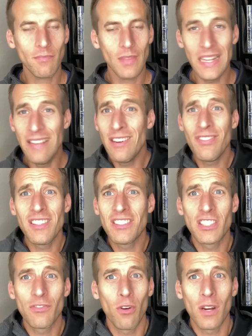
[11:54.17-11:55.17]
Even if it's
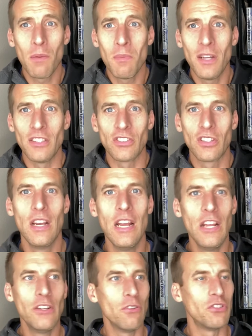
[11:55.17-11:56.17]
just for a couple months,
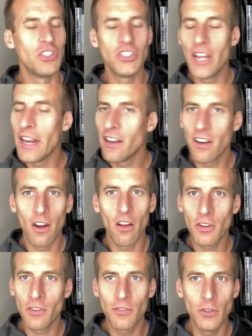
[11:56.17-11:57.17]
you know, shake it on all
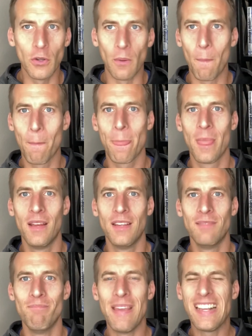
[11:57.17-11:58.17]
your food.
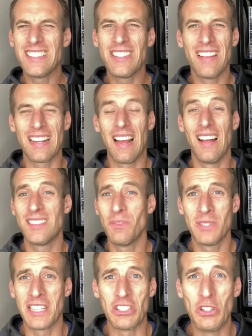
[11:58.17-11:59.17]
Make it so you're like, oh, that's
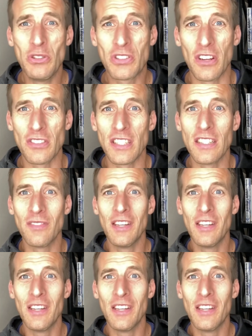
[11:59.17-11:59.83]
almost like too salty.